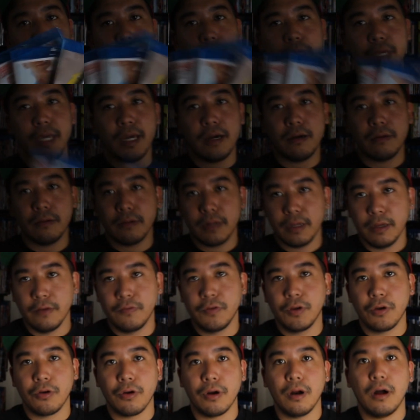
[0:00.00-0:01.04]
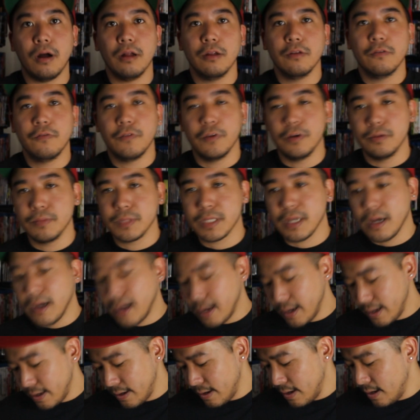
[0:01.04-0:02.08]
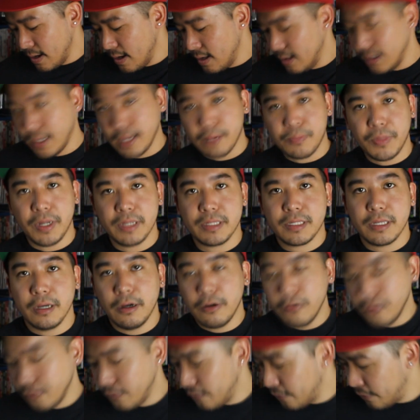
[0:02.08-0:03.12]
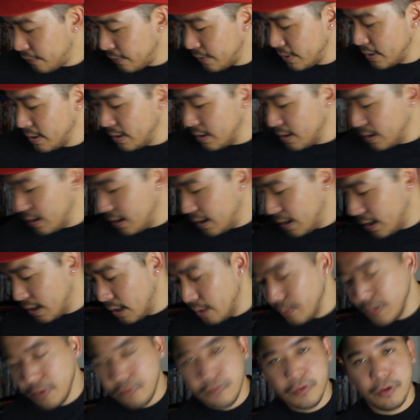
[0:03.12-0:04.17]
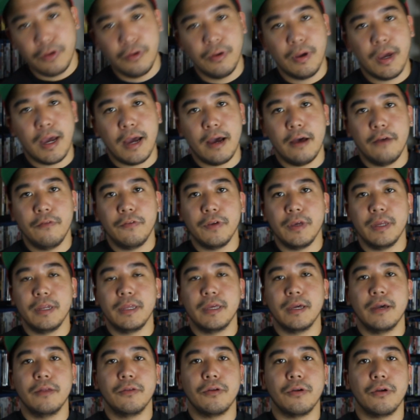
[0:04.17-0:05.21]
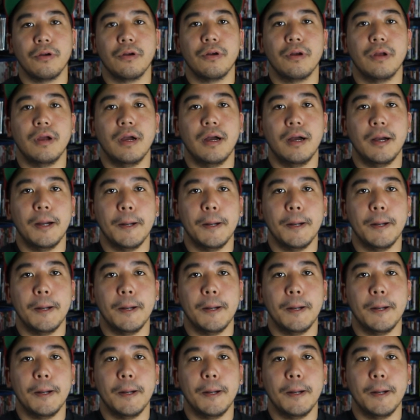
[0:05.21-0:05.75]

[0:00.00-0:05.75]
lookout if you're an Olive Films guy like myself. If you have any other